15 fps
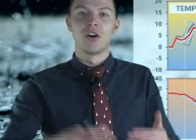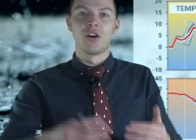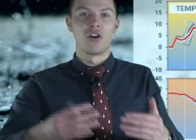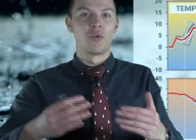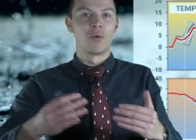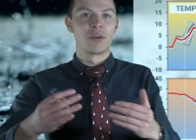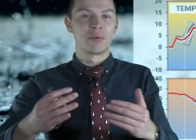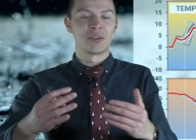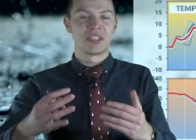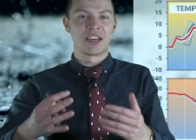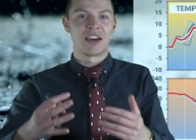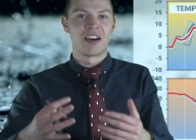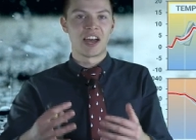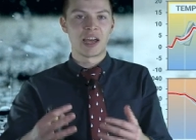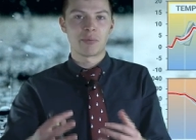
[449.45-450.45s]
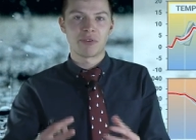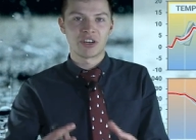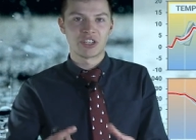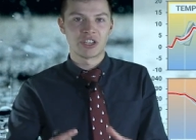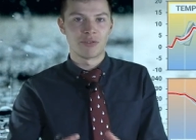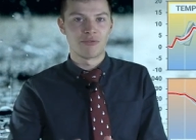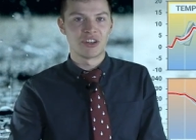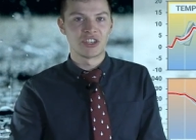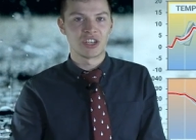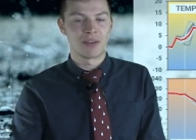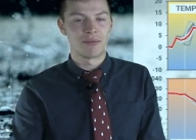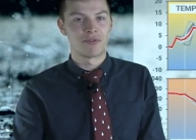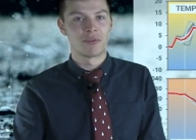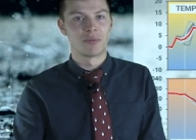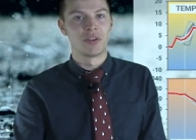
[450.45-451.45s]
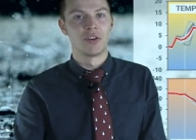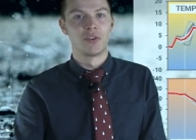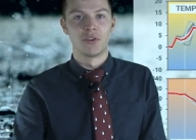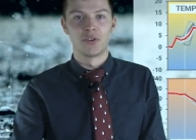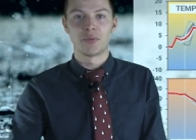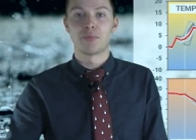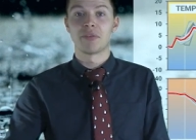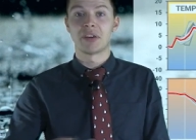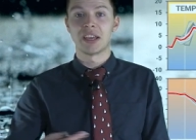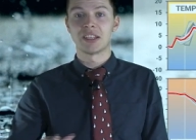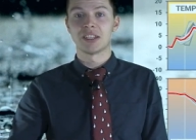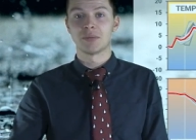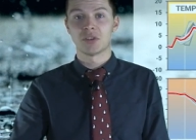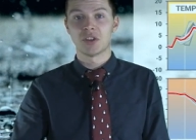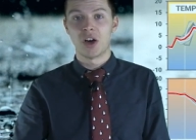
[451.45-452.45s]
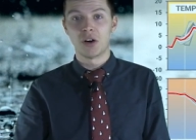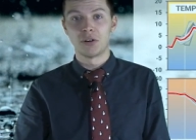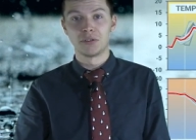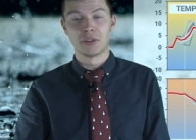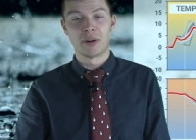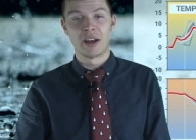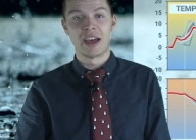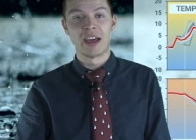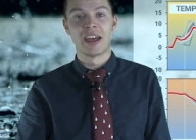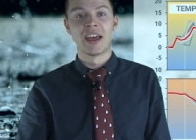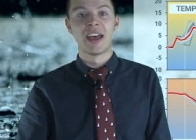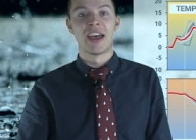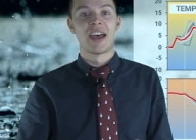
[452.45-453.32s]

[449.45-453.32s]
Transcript: or whether we see high pressure ridging in from the north, bringing some colder air,